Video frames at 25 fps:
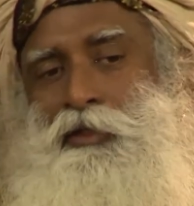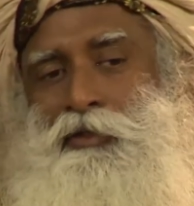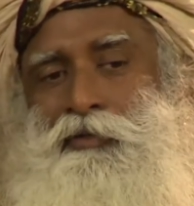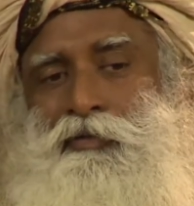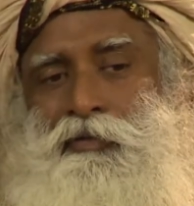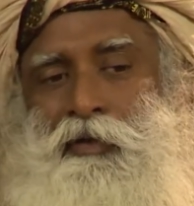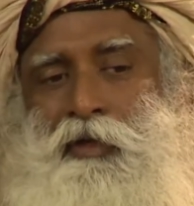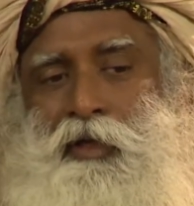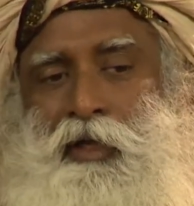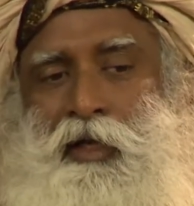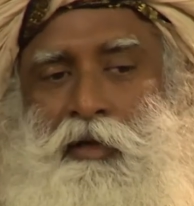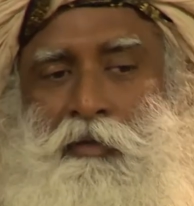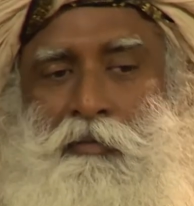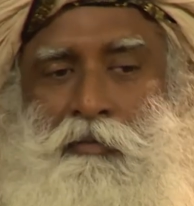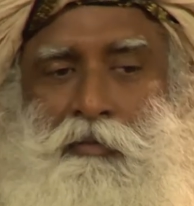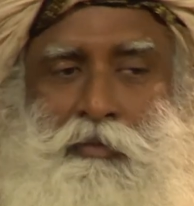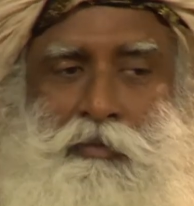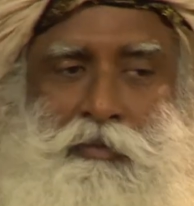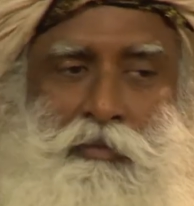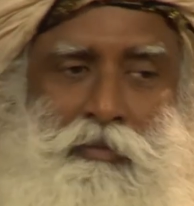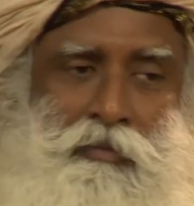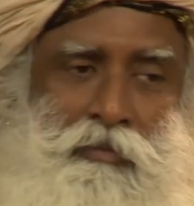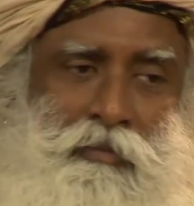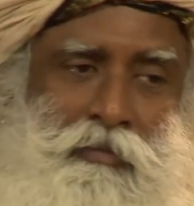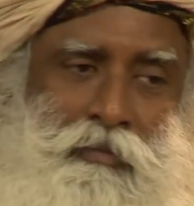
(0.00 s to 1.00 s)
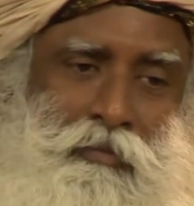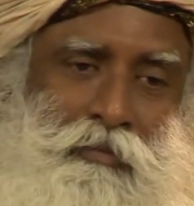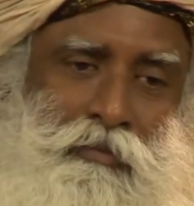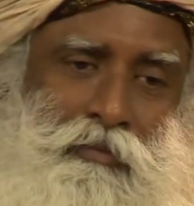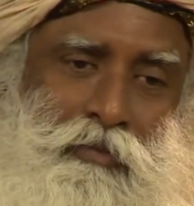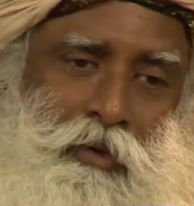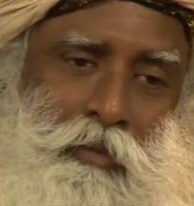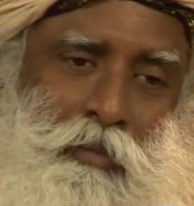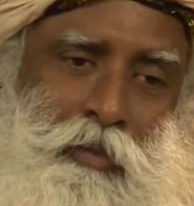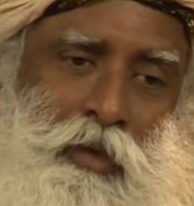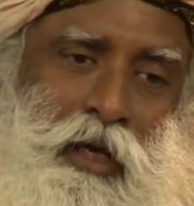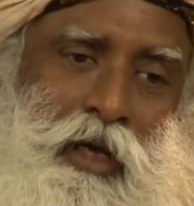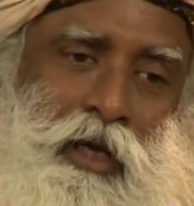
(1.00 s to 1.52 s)
for him
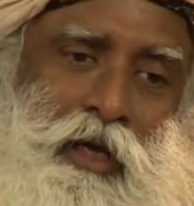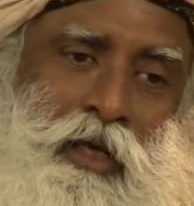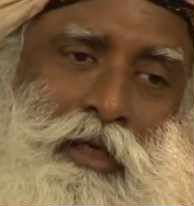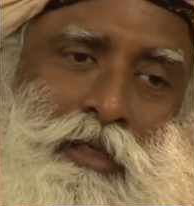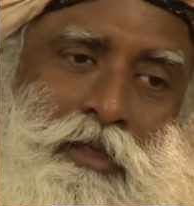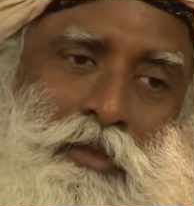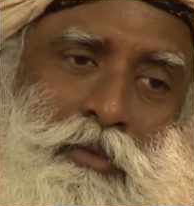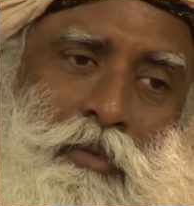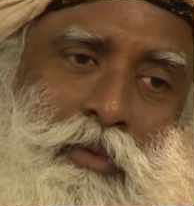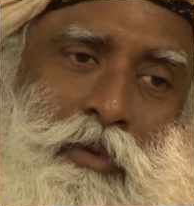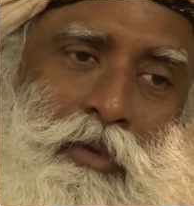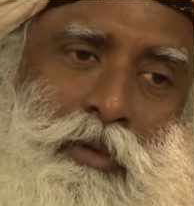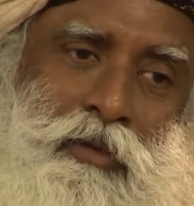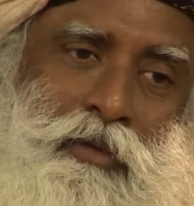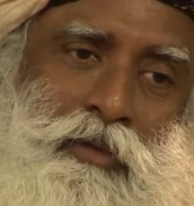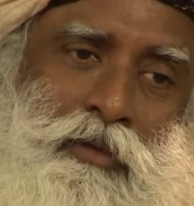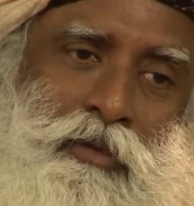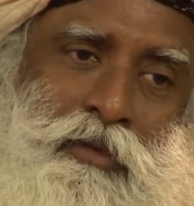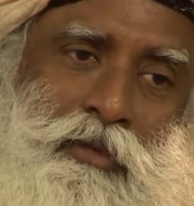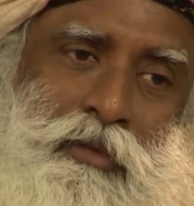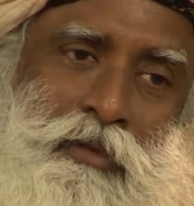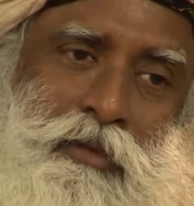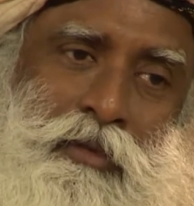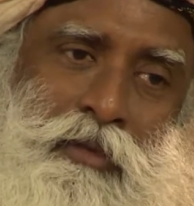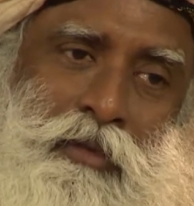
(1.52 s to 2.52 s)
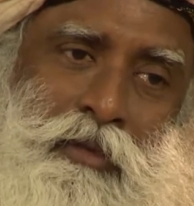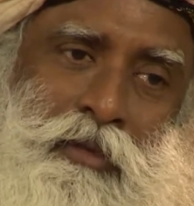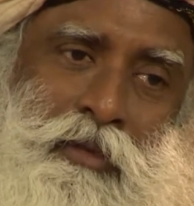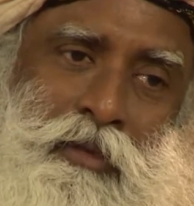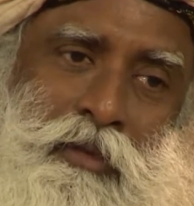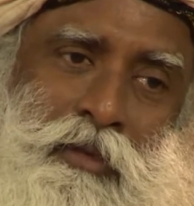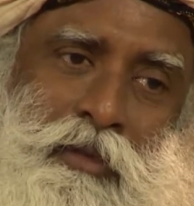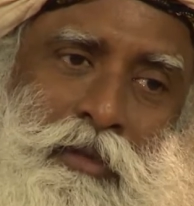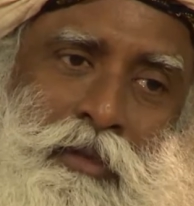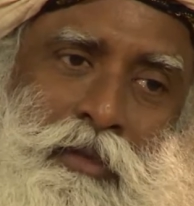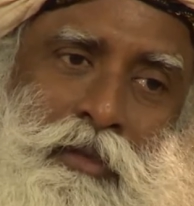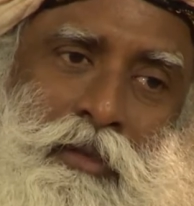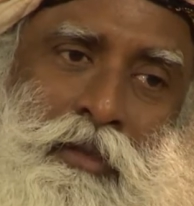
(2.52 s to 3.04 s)
from Ganesh was,
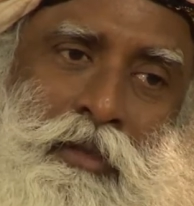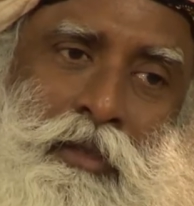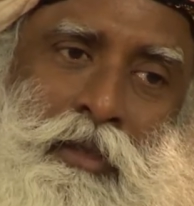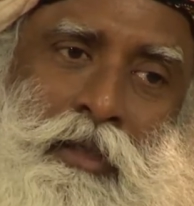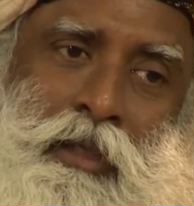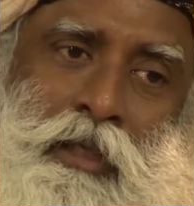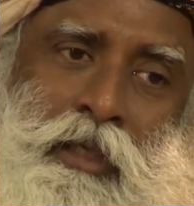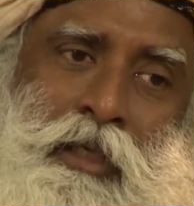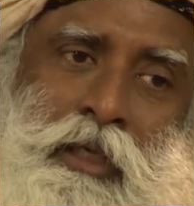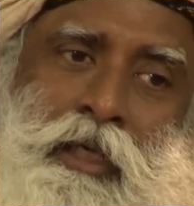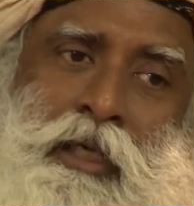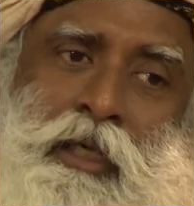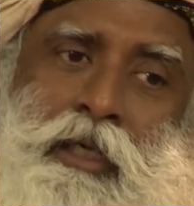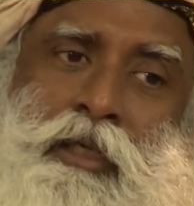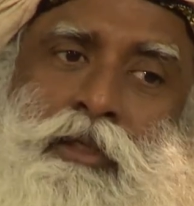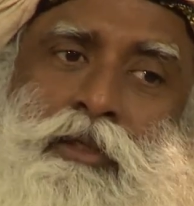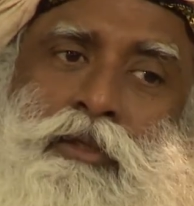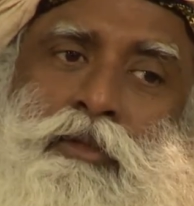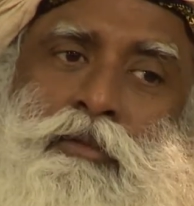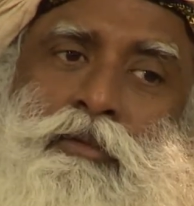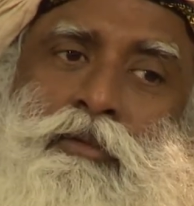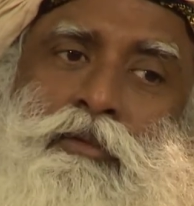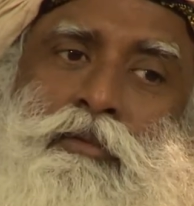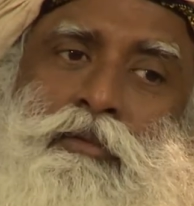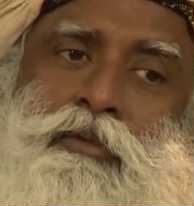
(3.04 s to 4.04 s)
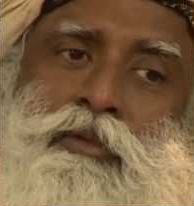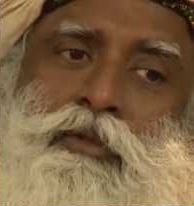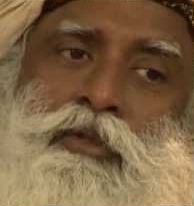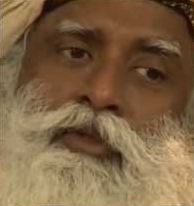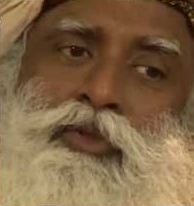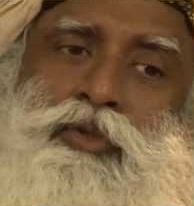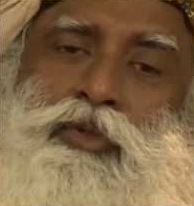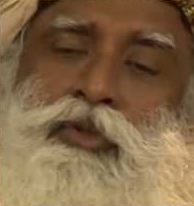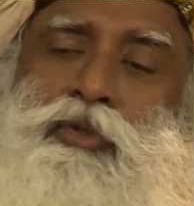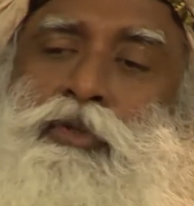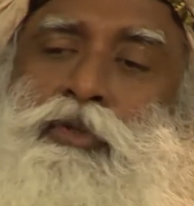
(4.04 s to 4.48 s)
he should